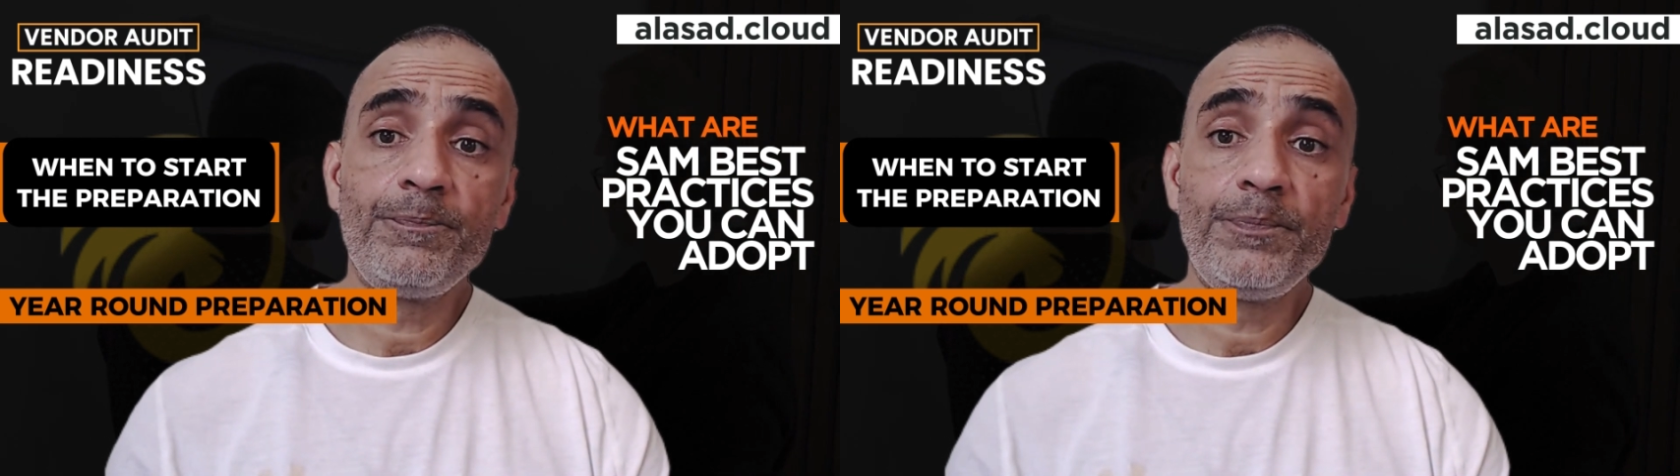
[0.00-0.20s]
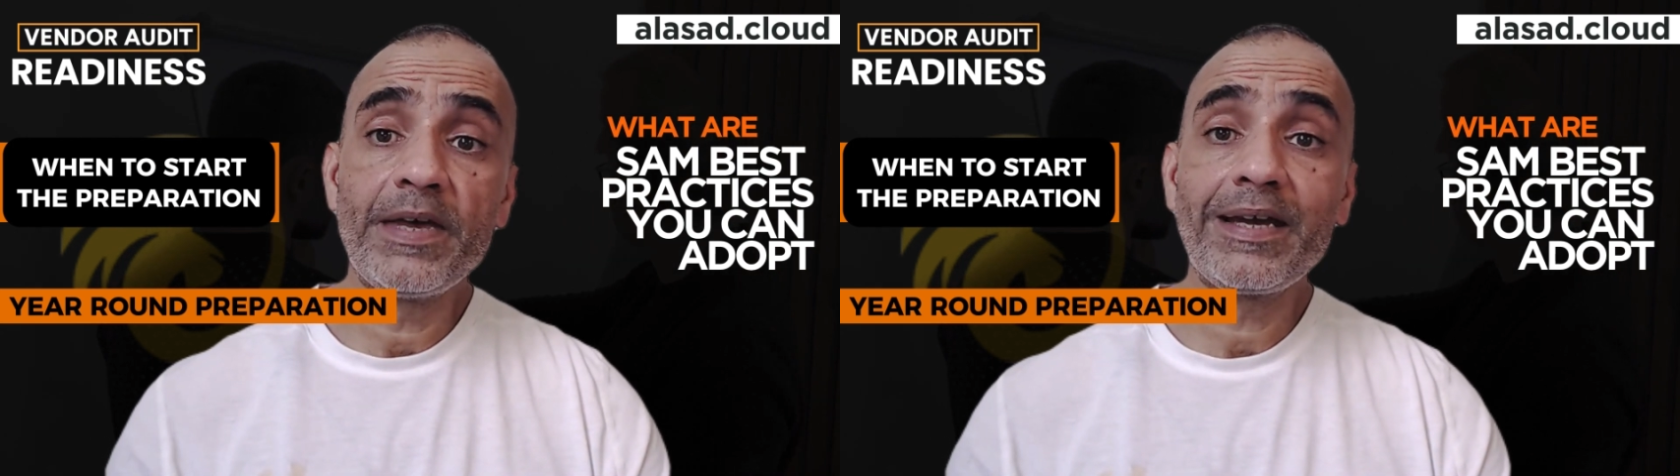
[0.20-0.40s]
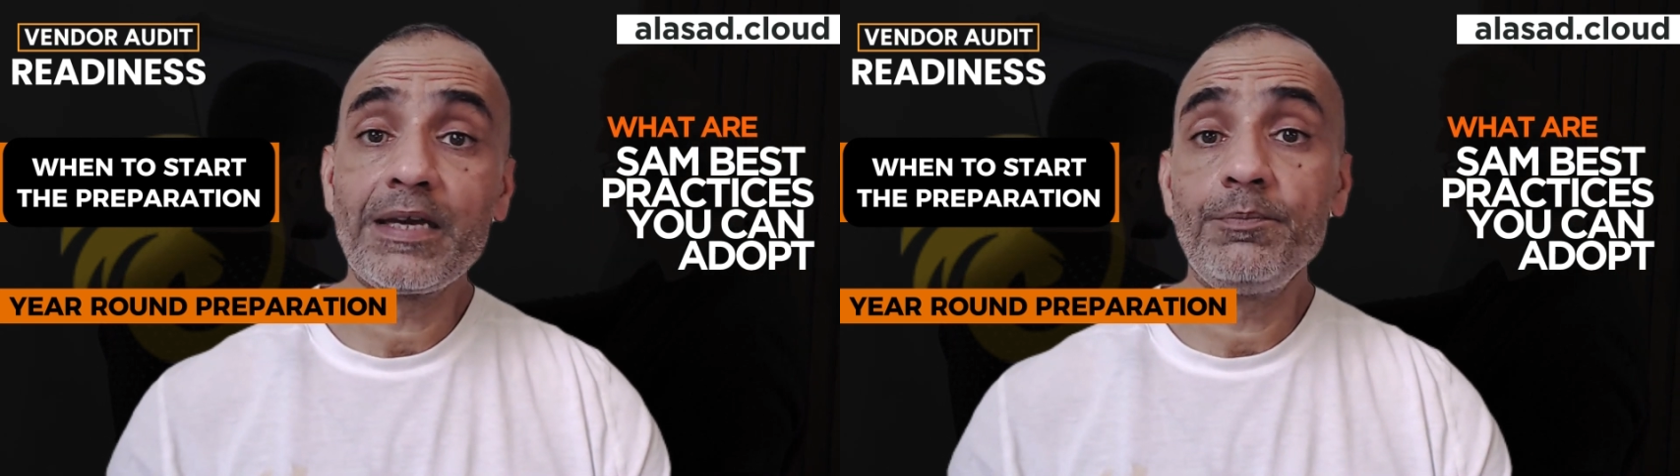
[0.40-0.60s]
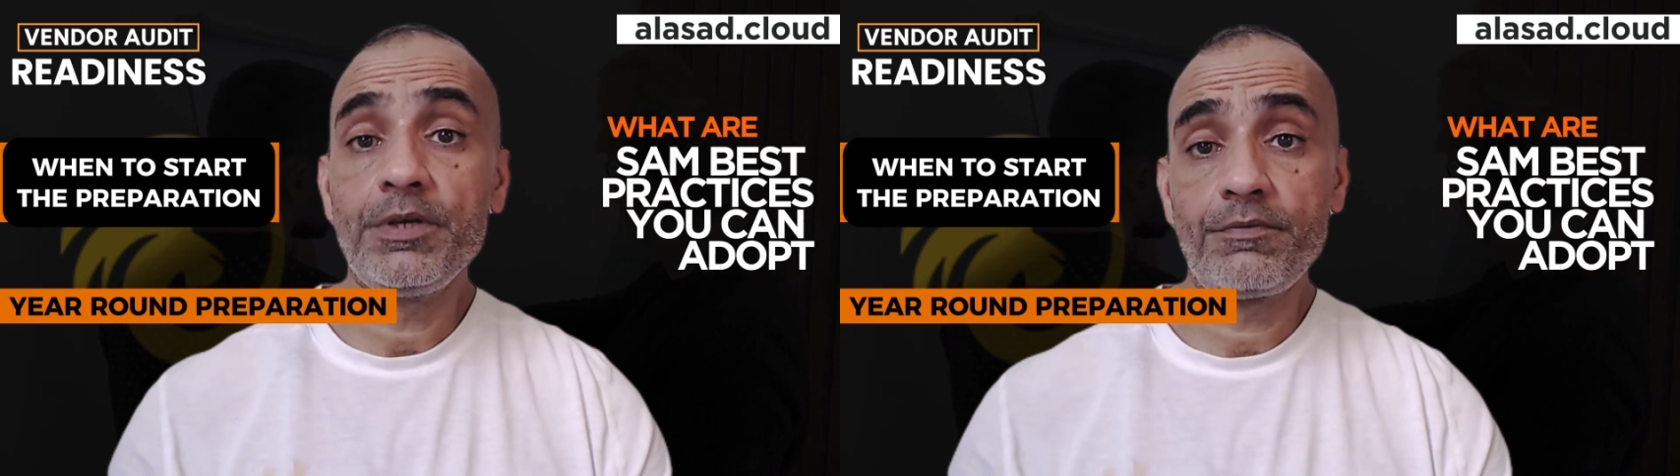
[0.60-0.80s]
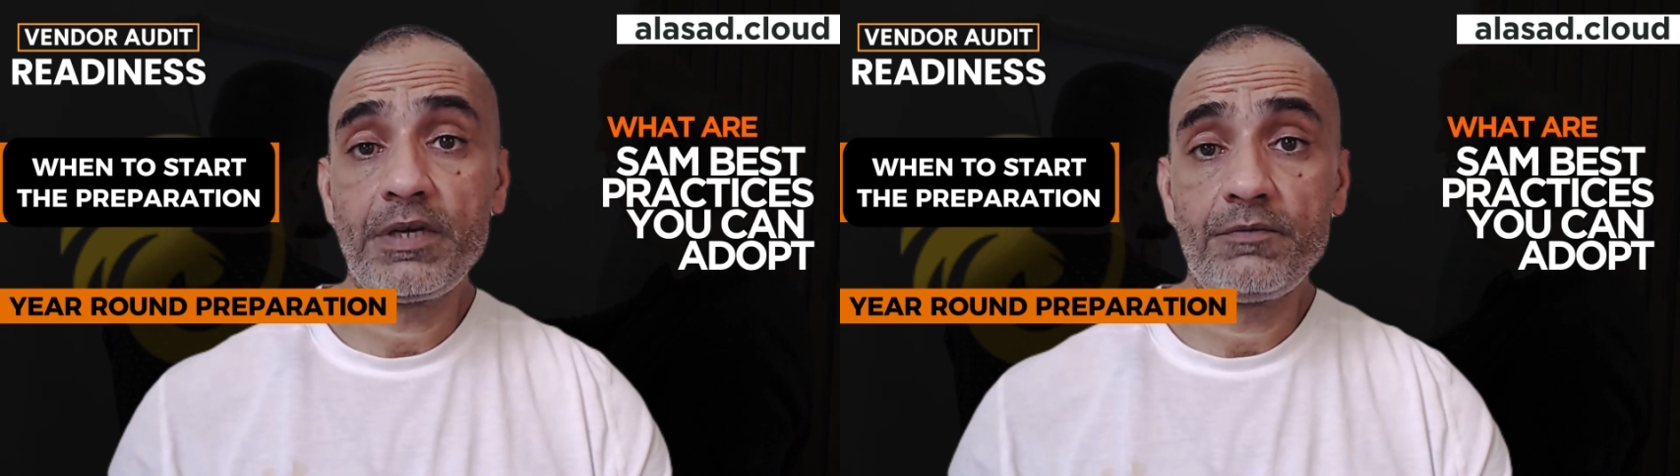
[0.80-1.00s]
that can
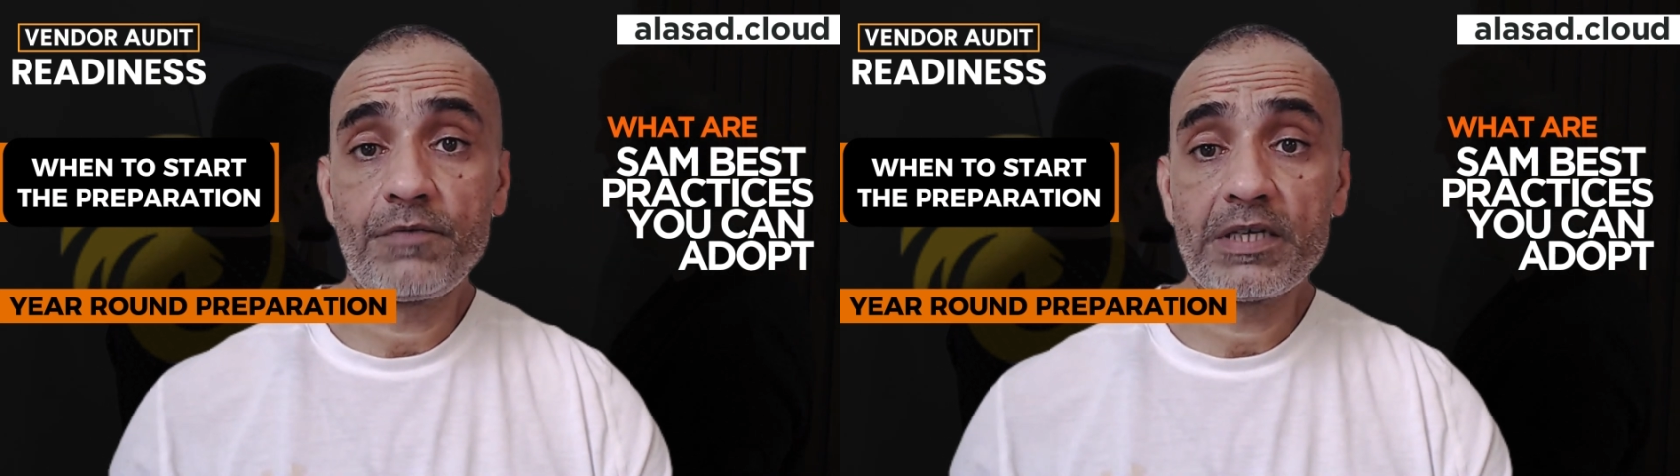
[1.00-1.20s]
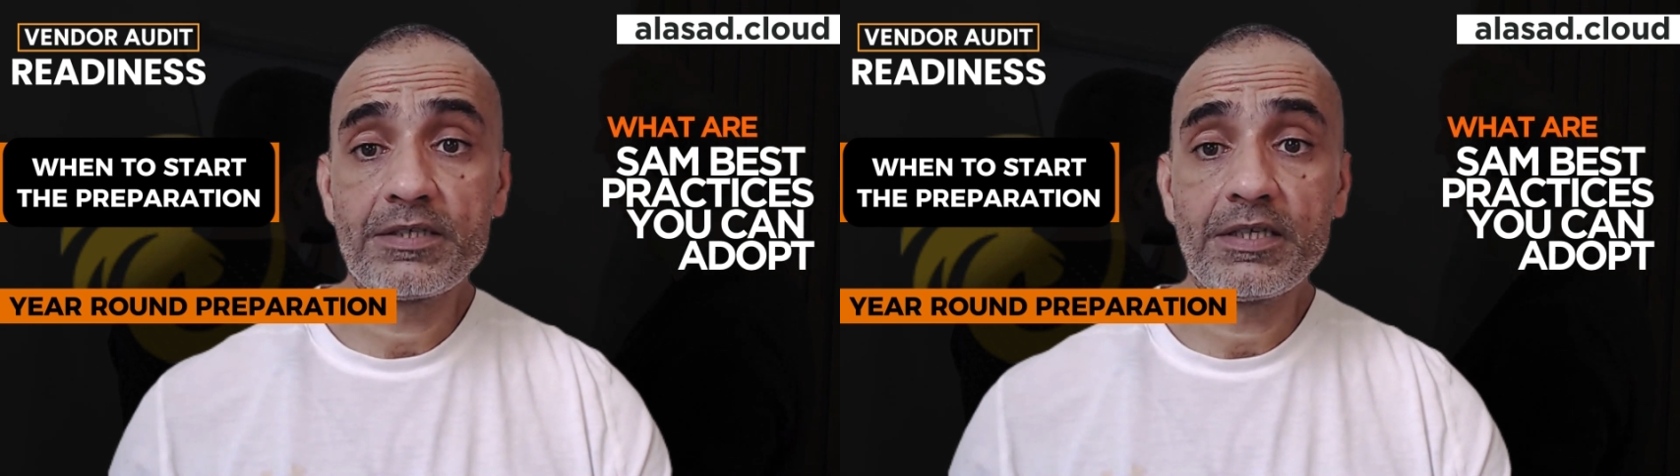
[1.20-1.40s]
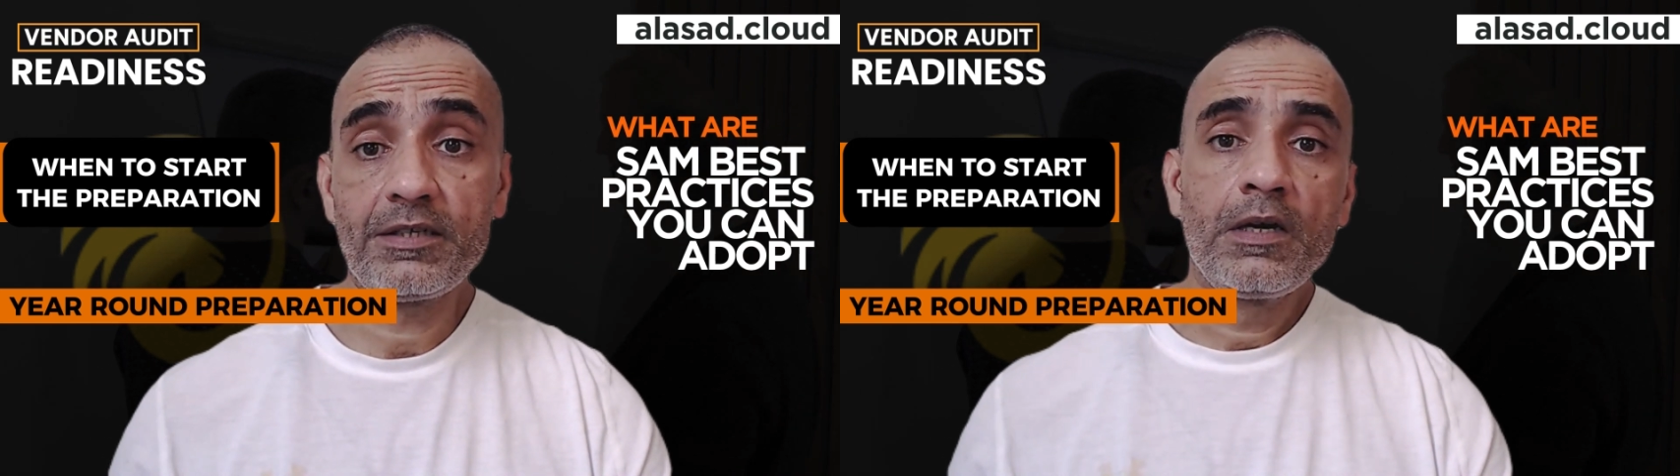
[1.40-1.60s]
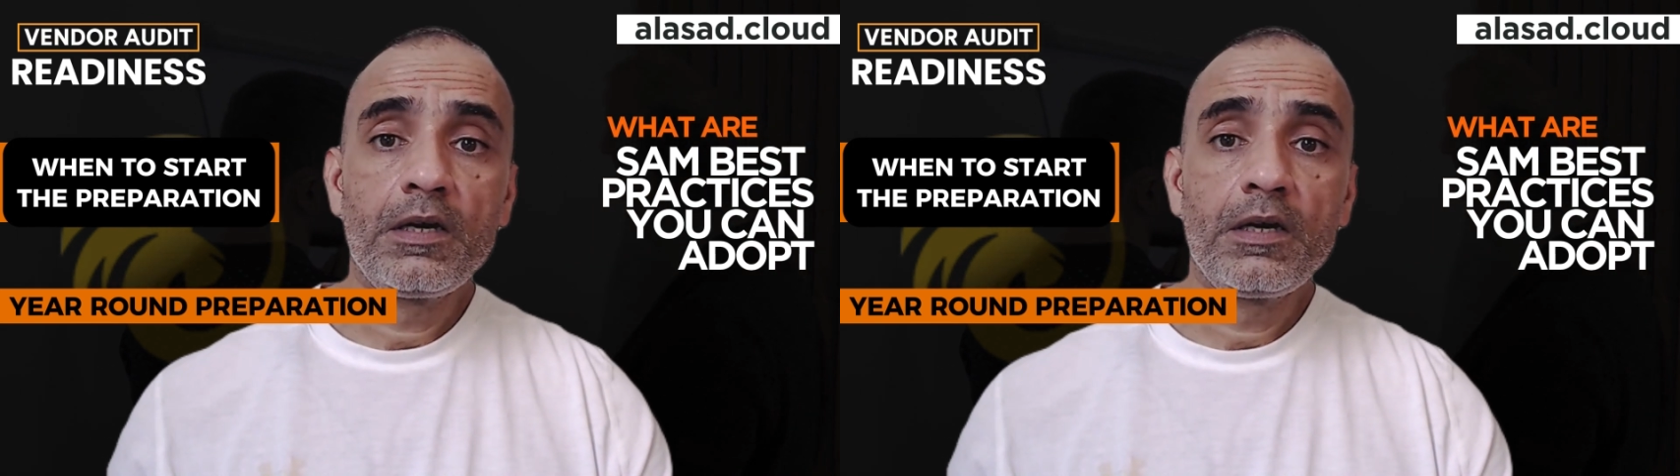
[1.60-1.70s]
be reinvested.